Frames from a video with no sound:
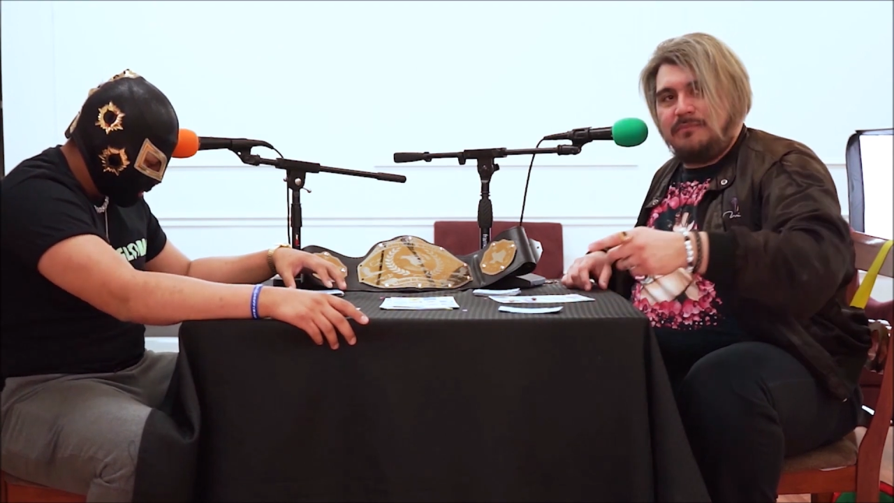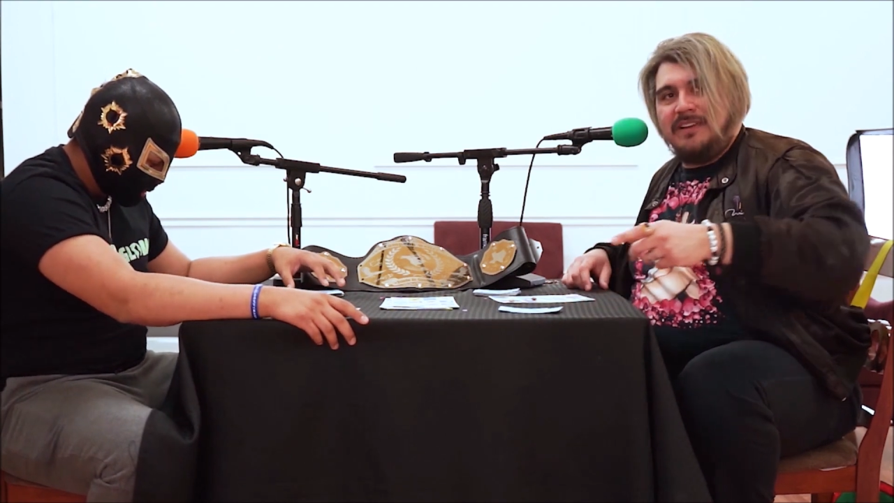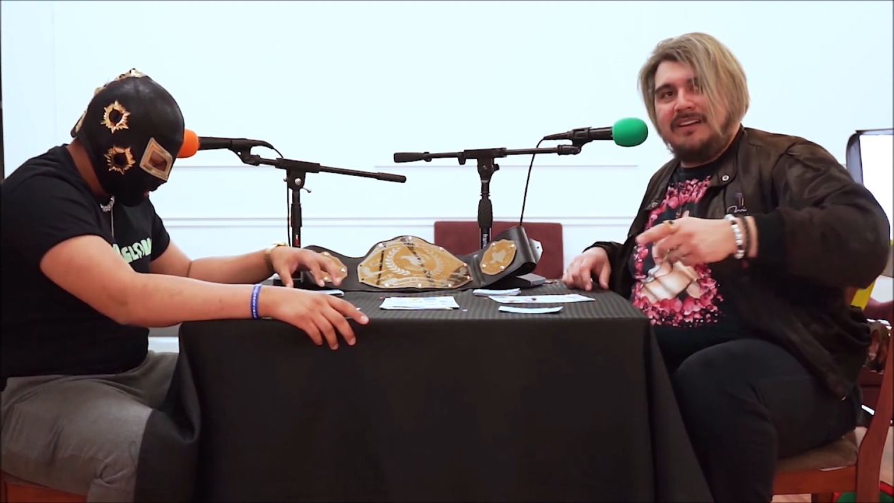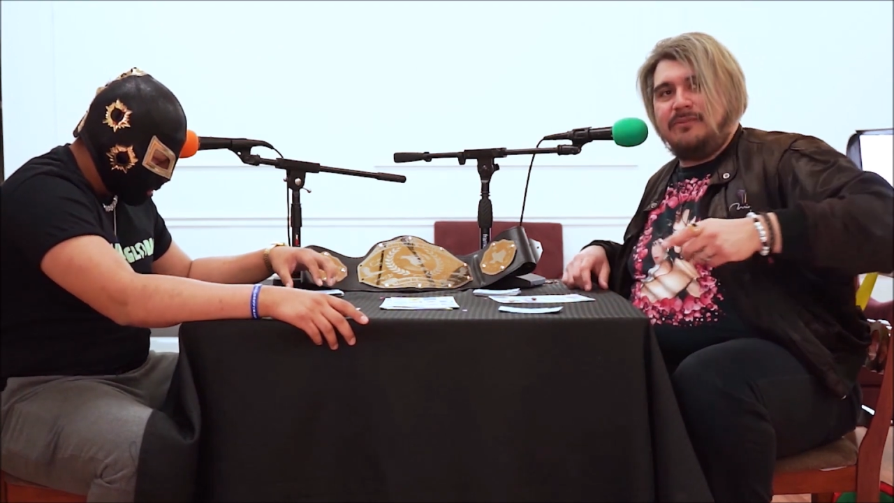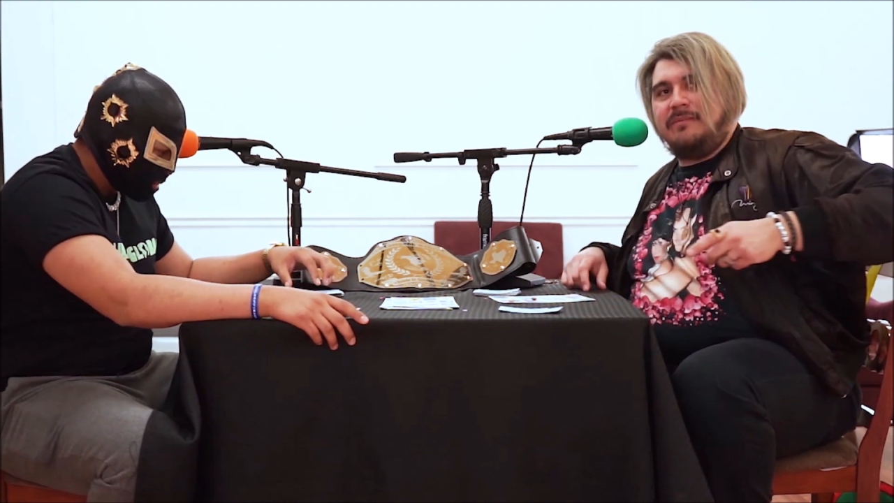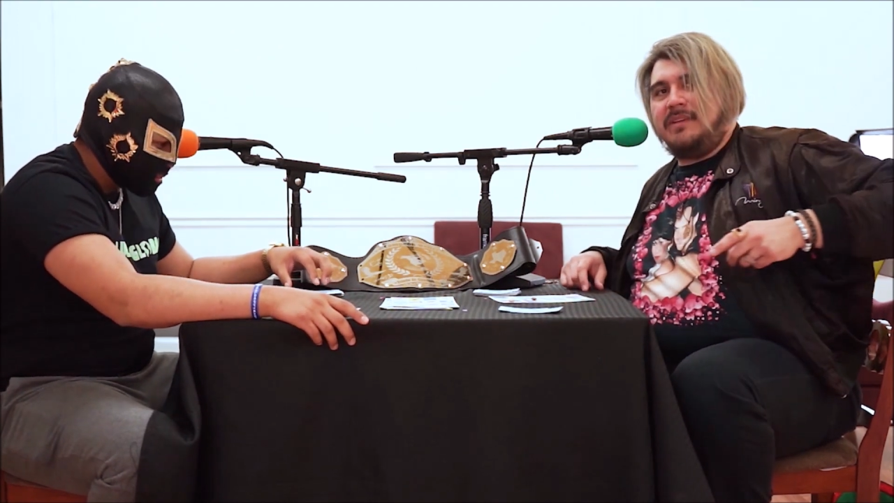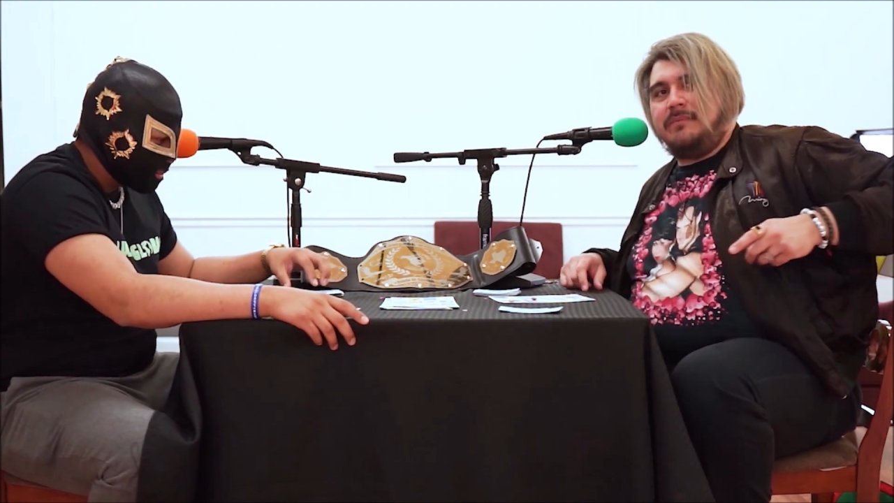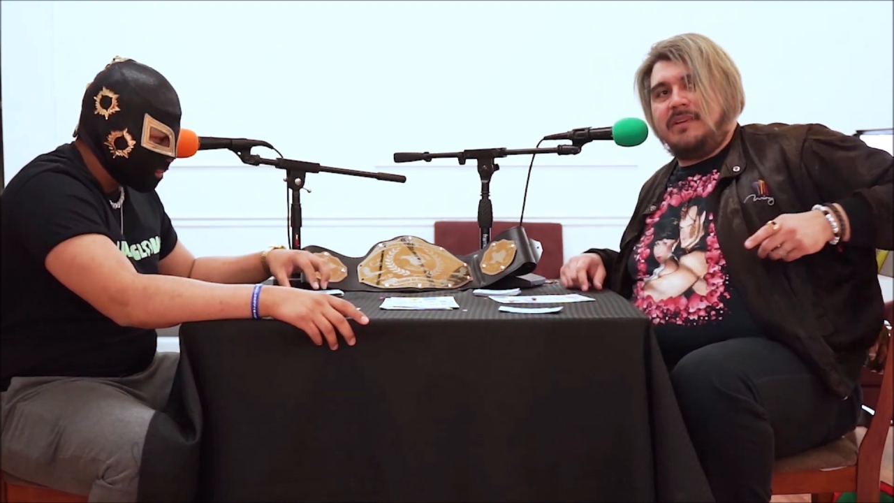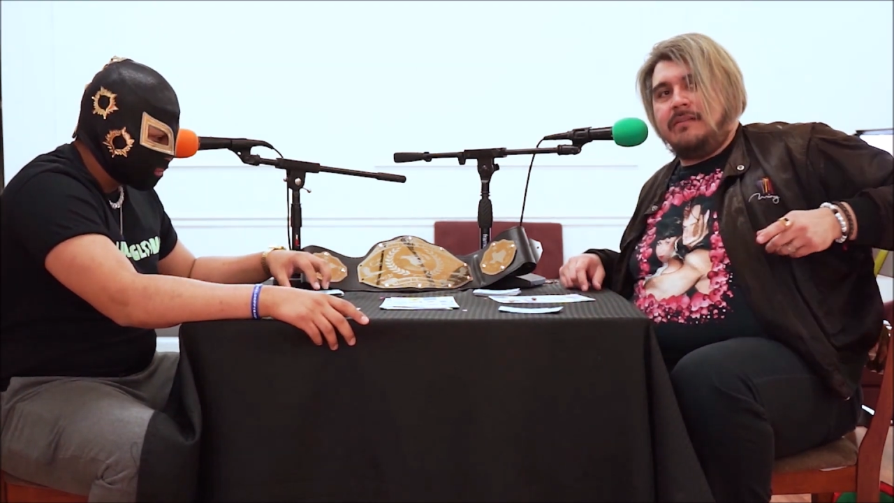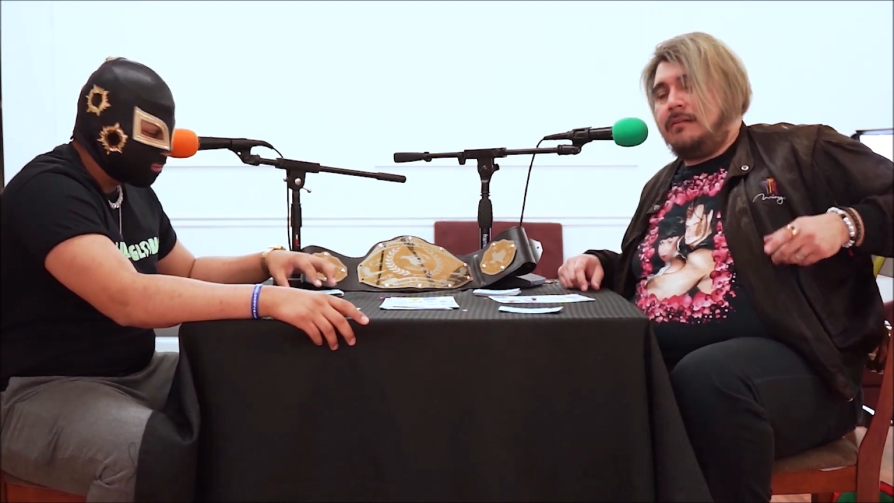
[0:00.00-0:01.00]
fucking with me,
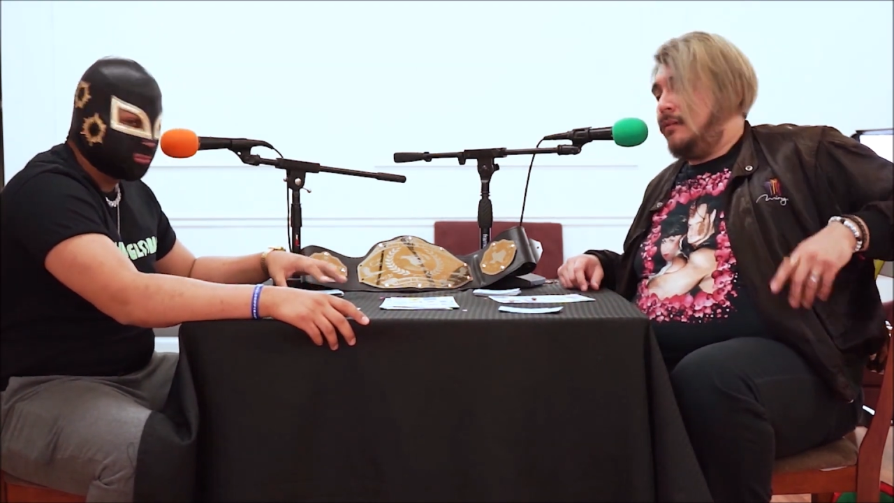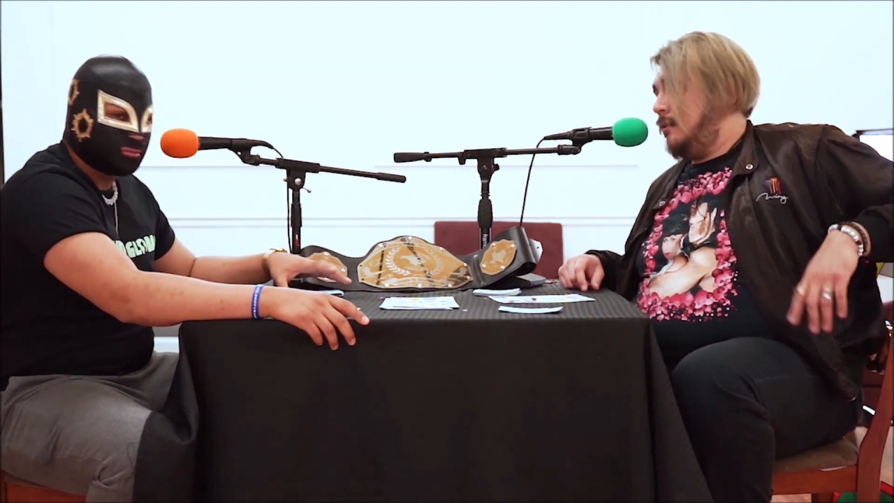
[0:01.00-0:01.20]
mijo.